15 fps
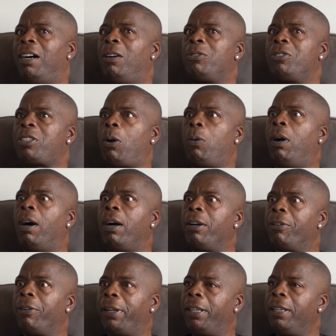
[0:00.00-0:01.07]
I'll just go
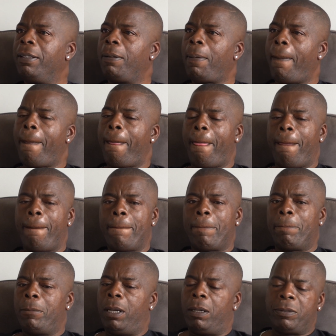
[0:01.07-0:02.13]
hungry.
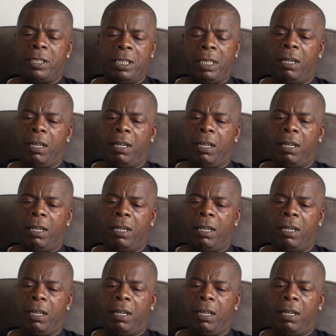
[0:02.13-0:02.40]
I'll see